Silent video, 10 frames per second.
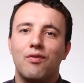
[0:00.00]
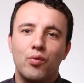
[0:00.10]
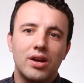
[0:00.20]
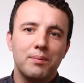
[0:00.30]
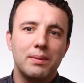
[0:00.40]
If
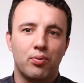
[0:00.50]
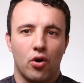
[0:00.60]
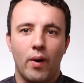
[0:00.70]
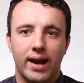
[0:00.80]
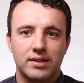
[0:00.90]
we can be
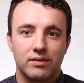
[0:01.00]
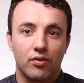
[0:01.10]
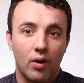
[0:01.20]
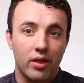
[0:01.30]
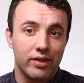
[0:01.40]

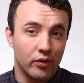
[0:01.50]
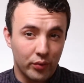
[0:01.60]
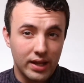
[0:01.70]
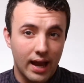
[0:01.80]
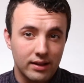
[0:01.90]
proactive rather than
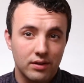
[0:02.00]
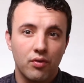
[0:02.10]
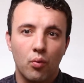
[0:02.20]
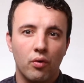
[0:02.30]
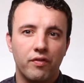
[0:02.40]

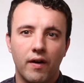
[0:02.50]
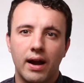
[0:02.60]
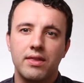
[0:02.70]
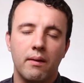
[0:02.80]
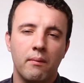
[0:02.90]
reactive, we'll
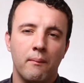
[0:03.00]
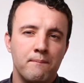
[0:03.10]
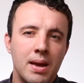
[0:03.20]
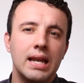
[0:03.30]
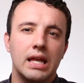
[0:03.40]
find that
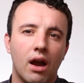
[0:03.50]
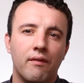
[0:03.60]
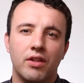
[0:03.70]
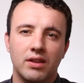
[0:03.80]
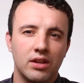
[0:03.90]
many
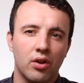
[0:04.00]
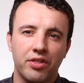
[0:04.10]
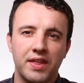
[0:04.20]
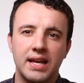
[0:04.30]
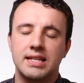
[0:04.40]
of the little
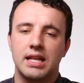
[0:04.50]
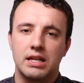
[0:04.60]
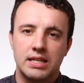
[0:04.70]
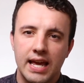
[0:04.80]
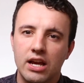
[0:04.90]
things
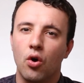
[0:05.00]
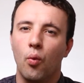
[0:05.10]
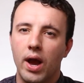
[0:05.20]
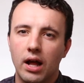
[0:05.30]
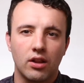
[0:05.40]
that take
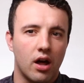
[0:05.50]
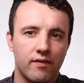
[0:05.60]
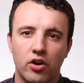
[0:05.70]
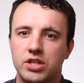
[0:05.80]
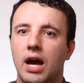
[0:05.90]
away a lot
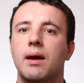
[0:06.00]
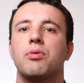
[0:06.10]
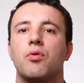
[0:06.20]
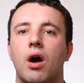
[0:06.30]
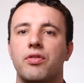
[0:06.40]
of our time
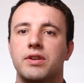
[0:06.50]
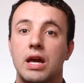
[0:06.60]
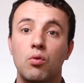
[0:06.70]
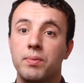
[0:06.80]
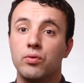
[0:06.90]
throughout the
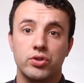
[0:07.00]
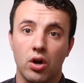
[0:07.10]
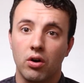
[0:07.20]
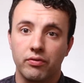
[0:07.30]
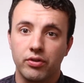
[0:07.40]
day will be
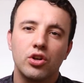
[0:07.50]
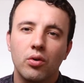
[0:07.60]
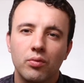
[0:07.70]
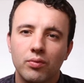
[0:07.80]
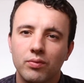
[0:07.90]
resolved.
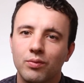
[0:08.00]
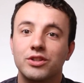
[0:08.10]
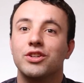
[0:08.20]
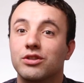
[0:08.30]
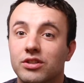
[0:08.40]
So
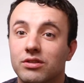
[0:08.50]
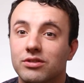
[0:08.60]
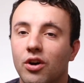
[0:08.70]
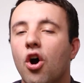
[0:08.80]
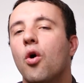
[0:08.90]
what's your
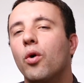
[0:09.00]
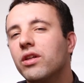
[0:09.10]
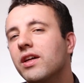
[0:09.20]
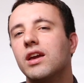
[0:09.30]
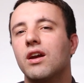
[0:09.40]
excuse? What are
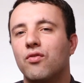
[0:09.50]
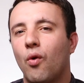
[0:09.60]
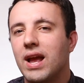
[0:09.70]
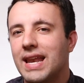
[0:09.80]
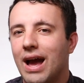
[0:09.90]
you thinking of
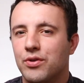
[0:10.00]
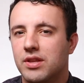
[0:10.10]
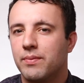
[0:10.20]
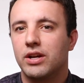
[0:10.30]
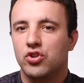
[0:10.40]
right now is
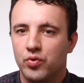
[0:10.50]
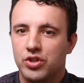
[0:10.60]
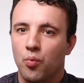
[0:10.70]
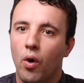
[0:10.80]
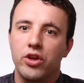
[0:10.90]
the biggest
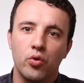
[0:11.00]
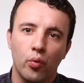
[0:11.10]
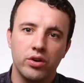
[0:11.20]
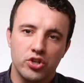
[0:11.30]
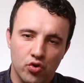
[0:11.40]
reason why you
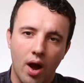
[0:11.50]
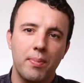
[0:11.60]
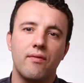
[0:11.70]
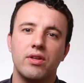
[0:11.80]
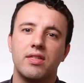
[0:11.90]
wouldn't drop
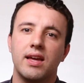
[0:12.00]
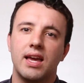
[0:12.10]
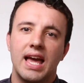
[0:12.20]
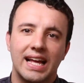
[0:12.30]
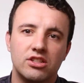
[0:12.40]

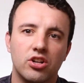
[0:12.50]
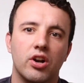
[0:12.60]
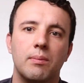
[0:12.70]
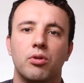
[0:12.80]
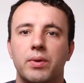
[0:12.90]
everything and
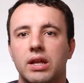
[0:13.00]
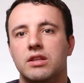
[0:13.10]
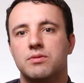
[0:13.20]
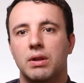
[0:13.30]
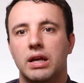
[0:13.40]
start implementing
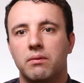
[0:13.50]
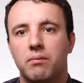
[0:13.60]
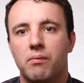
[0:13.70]
this plan?